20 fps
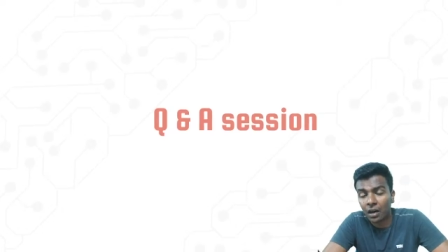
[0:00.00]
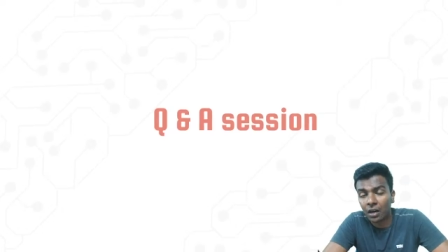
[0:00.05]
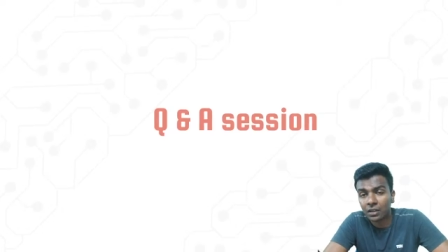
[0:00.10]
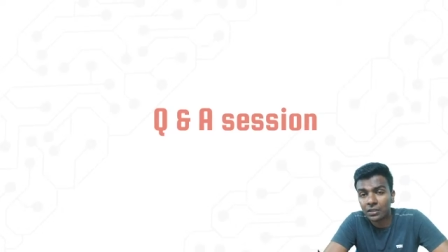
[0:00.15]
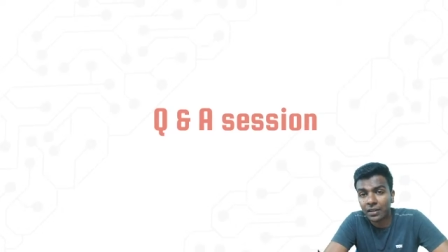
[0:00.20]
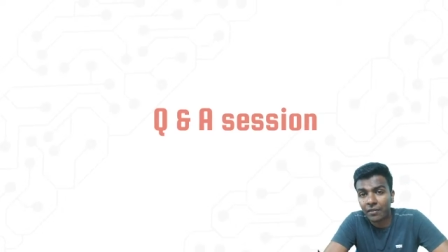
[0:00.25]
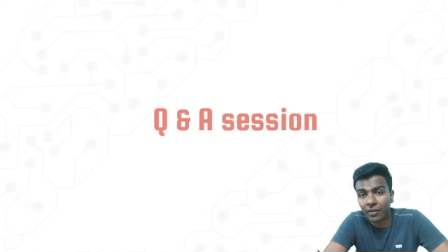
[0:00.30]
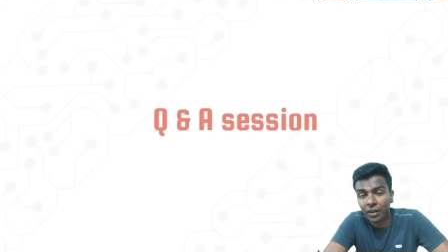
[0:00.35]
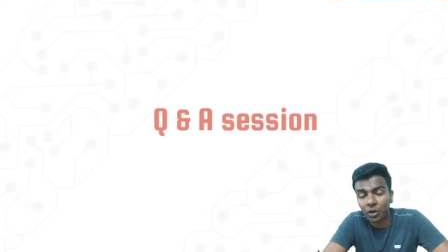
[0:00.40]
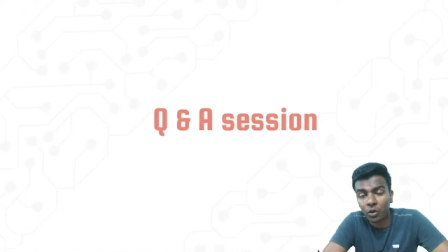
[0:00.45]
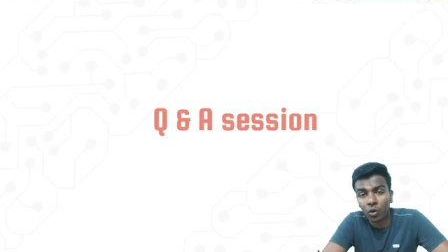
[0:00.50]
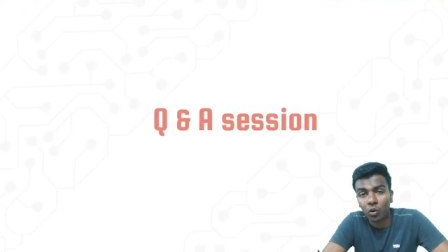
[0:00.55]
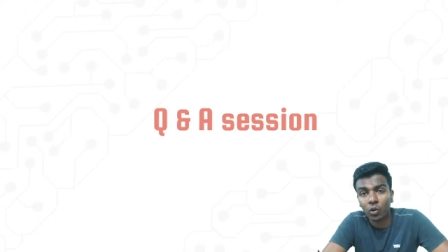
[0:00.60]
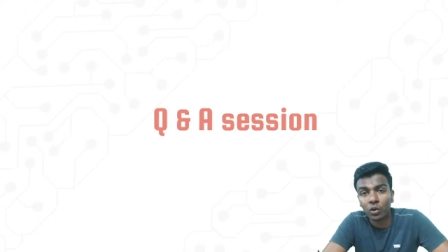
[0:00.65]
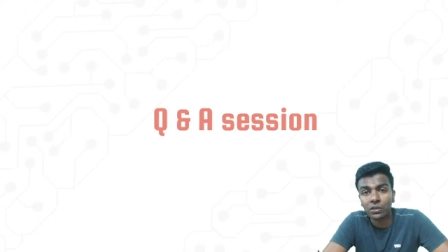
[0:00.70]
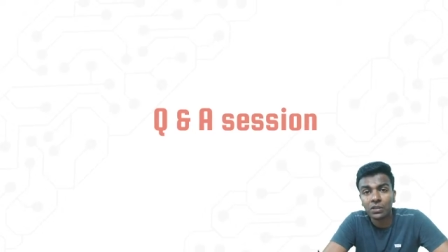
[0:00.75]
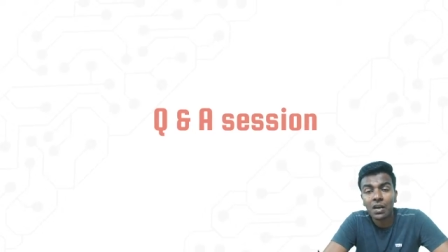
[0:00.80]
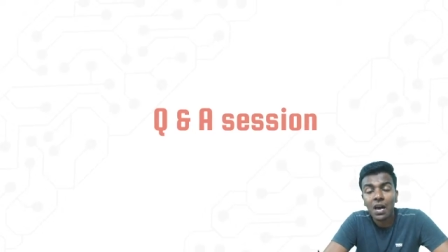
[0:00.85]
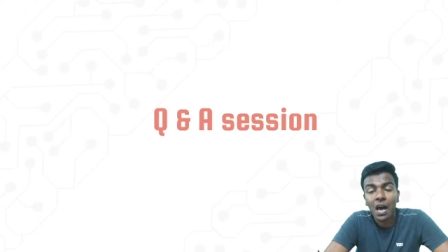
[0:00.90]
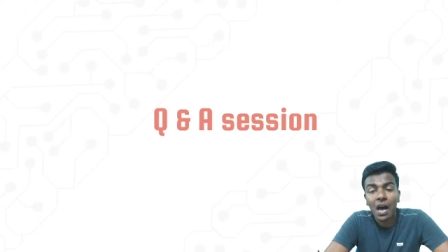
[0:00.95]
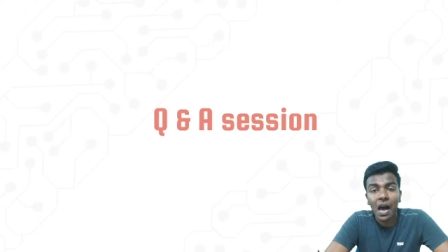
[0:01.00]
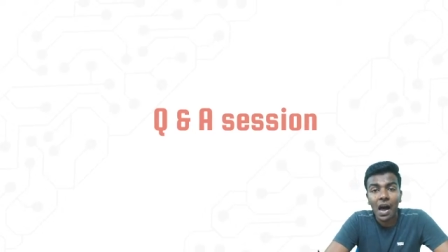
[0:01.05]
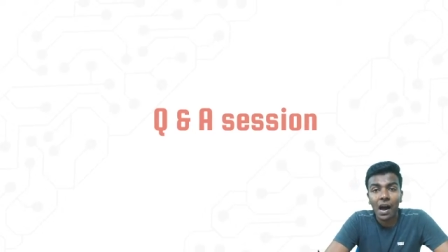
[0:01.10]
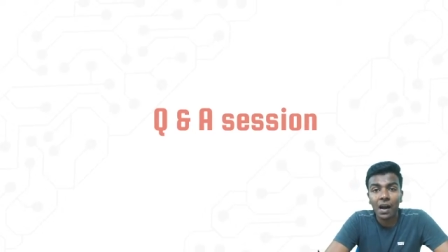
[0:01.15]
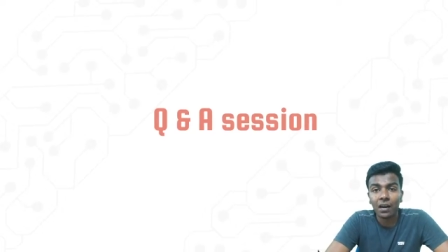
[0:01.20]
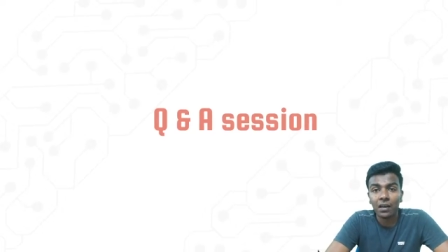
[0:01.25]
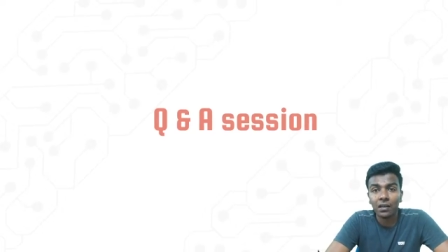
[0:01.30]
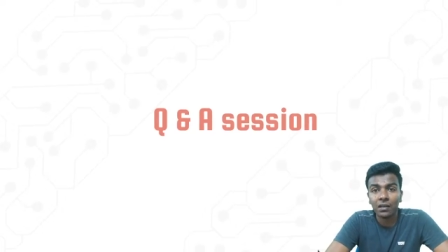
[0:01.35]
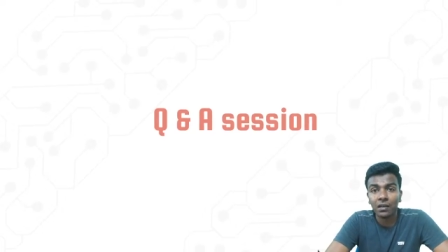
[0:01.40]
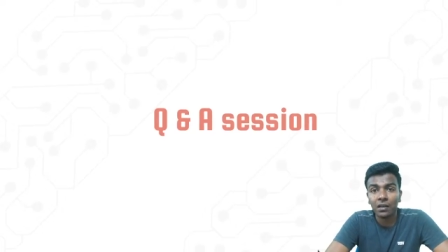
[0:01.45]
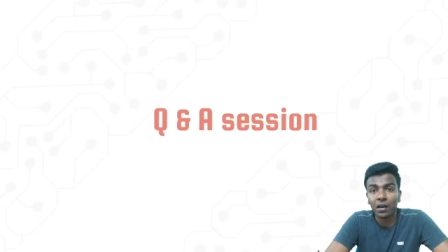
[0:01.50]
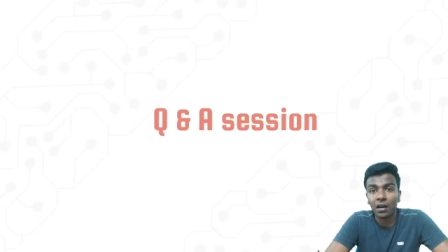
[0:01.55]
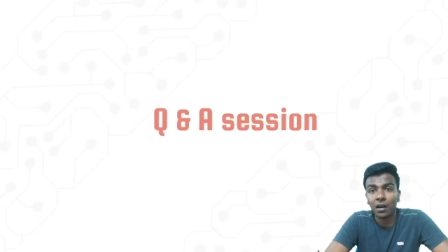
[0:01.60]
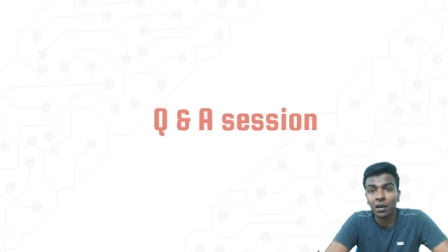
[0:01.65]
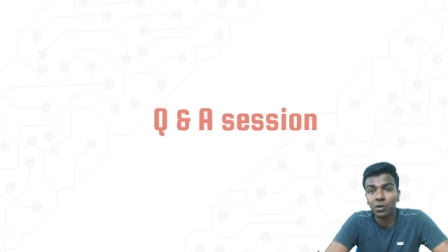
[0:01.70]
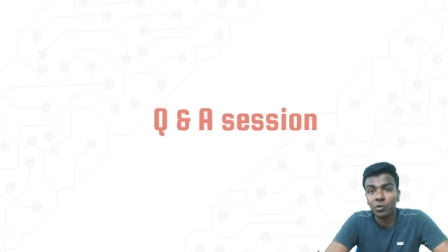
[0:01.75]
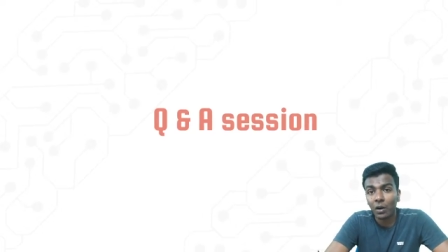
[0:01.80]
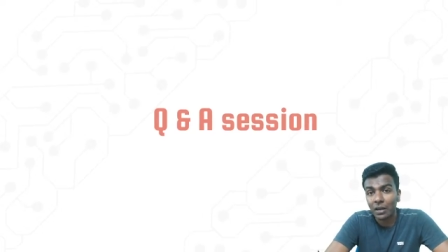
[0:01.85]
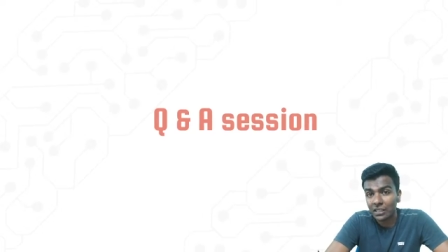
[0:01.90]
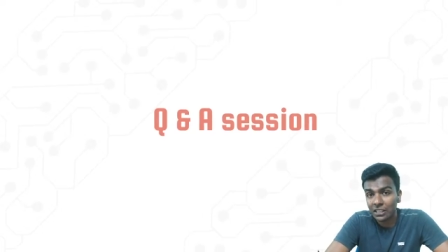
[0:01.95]
7 cores and 12
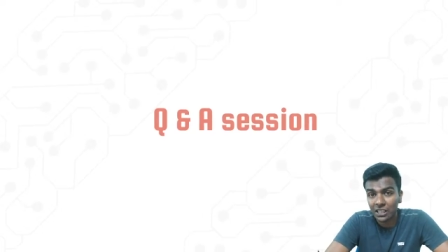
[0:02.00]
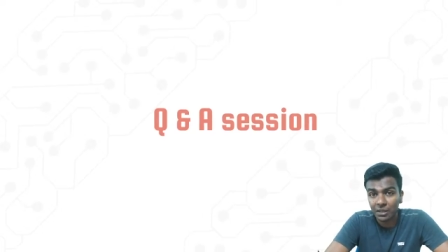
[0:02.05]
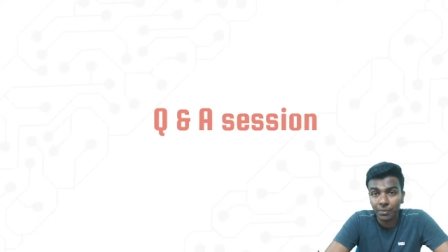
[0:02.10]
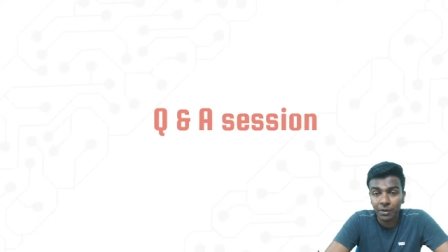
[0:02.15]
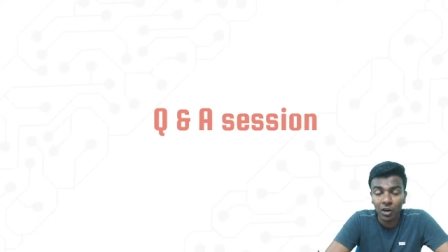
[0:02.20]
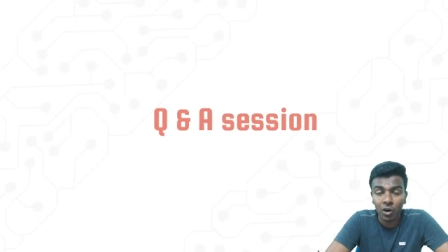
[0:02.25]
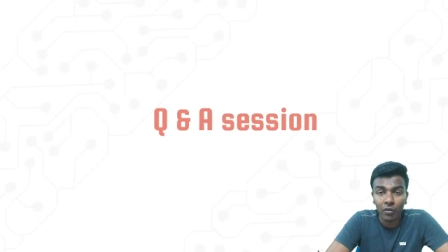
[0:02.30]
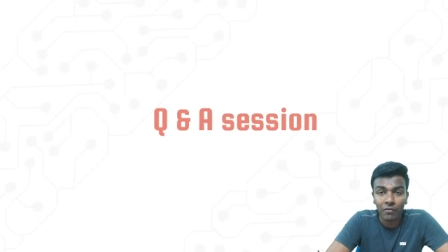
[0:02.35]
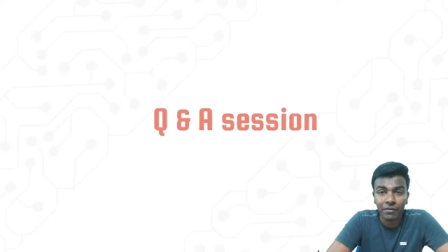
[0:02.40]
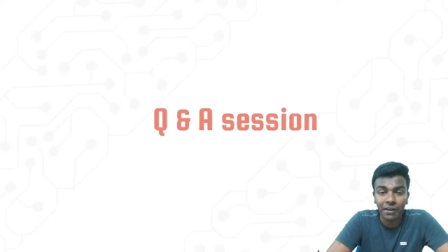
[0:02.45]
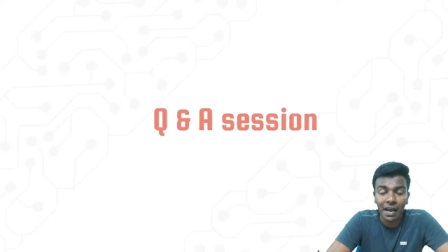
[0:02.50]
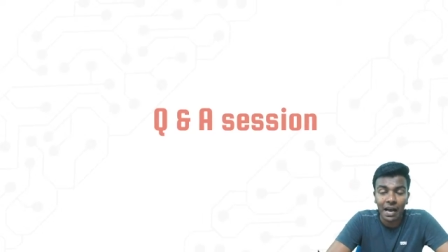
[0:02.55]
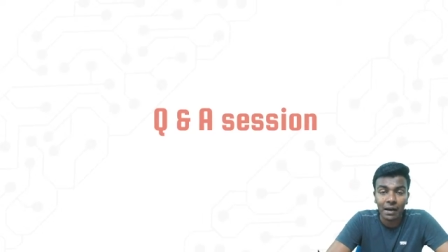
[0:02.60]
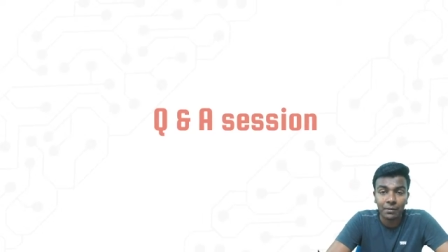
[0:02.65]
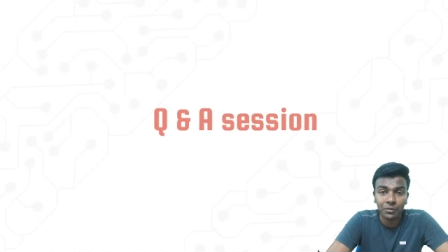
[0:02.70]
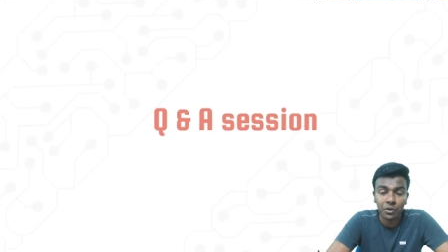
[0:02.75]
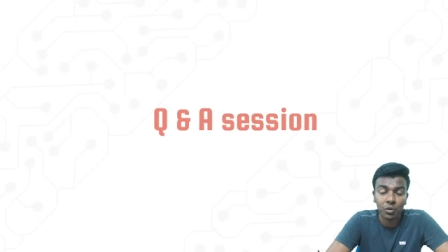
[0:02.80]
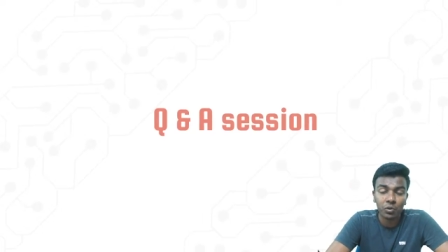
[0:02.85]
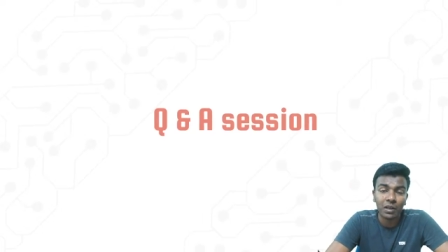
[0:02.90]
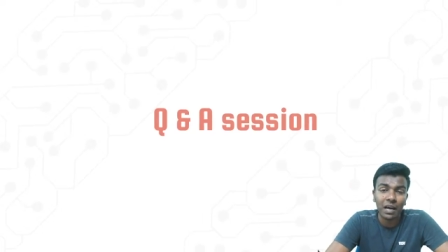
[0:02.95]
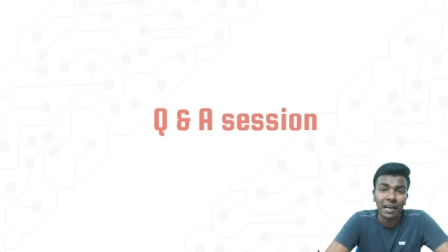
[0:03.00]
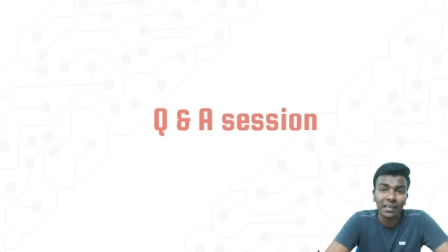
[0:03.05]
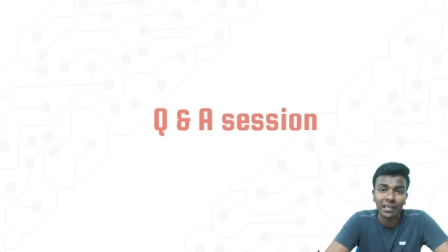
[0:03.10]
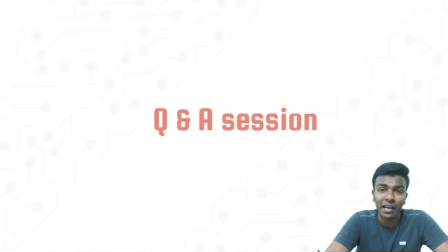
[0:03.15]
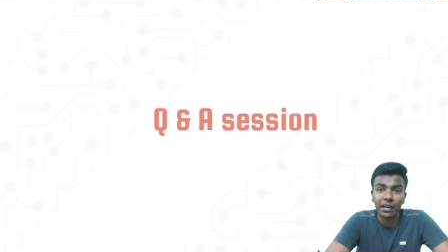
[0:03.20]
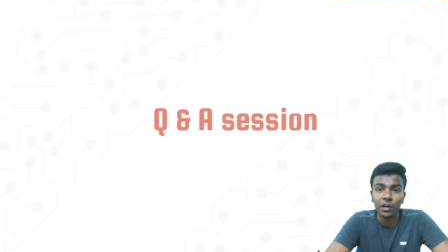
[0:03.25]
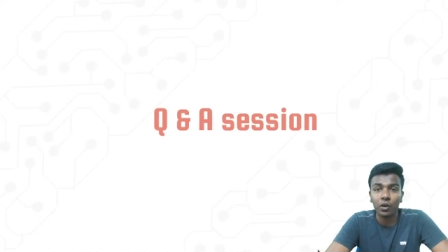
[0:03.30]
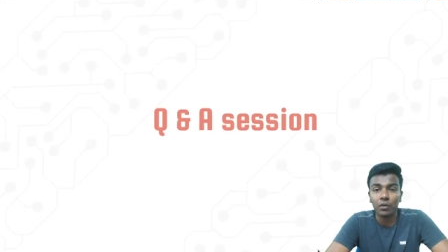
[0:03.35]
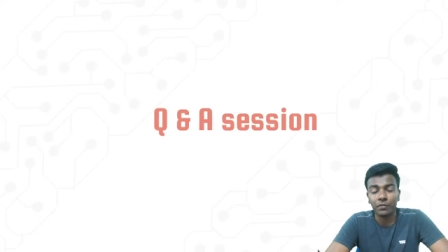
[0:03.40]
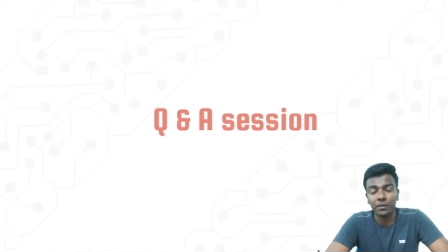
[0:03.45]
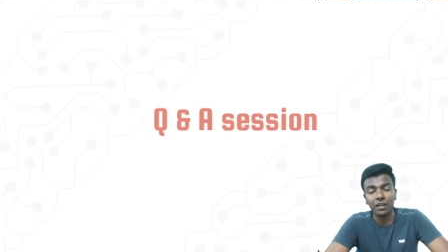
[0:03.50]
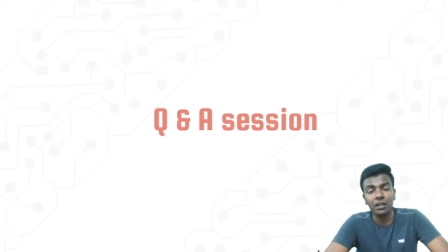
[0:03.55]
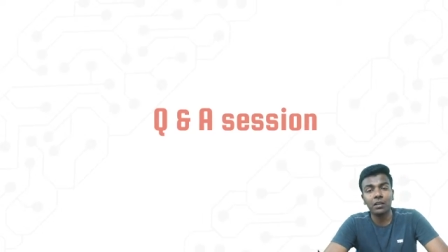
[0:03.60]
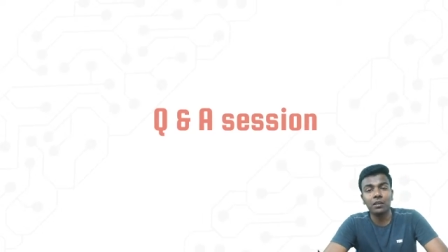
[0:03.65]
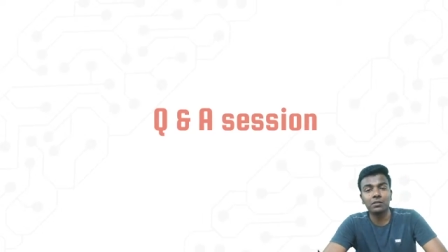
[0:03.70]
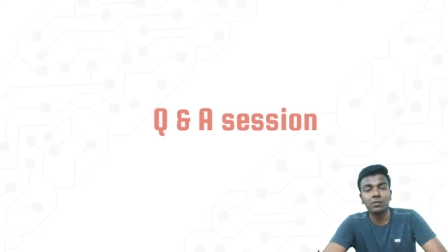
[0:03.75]
GB of RAM? So that kind of thing.